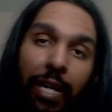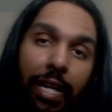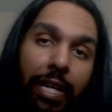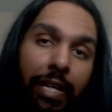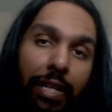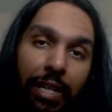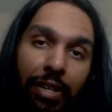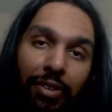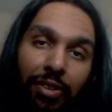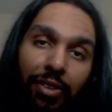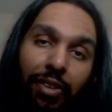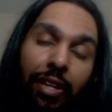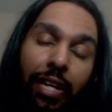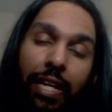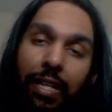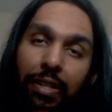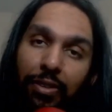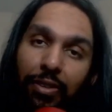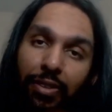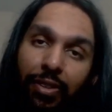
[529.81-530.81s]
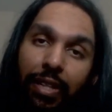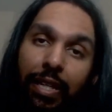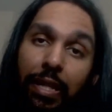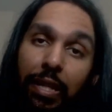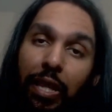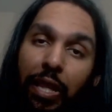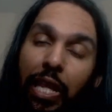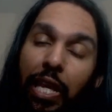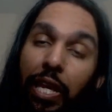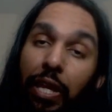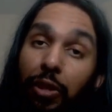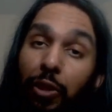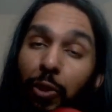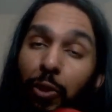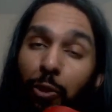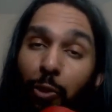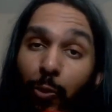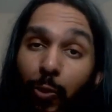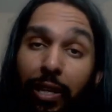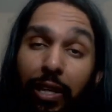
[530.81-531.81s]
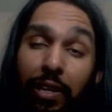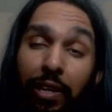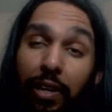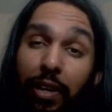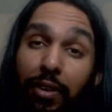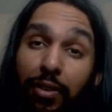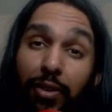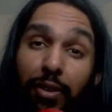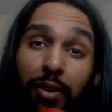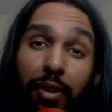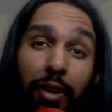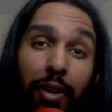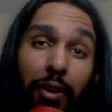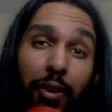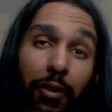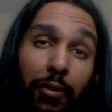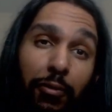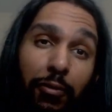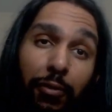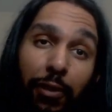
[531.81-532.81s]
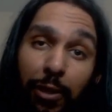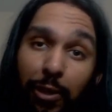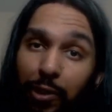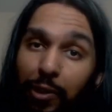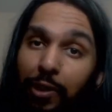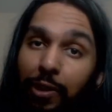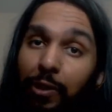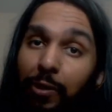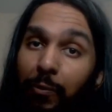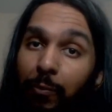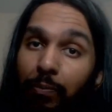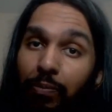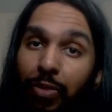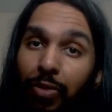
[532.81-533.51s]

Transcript: eyes they had said that the 3DS function,